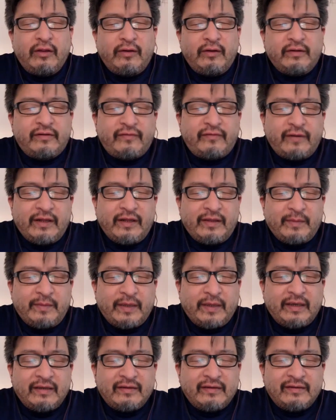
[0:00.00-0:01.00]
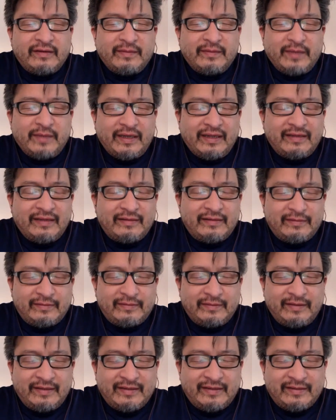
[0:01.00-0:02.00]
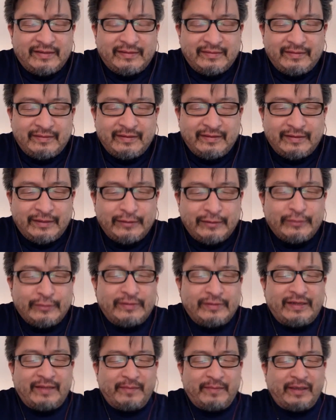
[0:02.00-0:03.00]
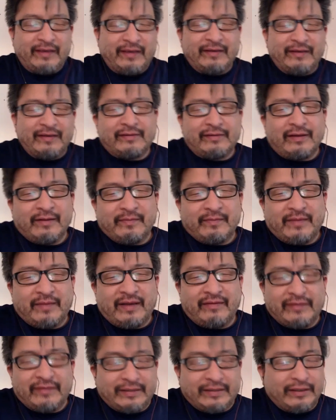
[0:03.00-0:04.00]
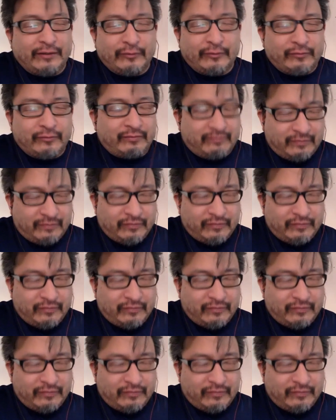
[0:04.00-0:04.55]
it's funny because I mean it's interesting because obviously you'll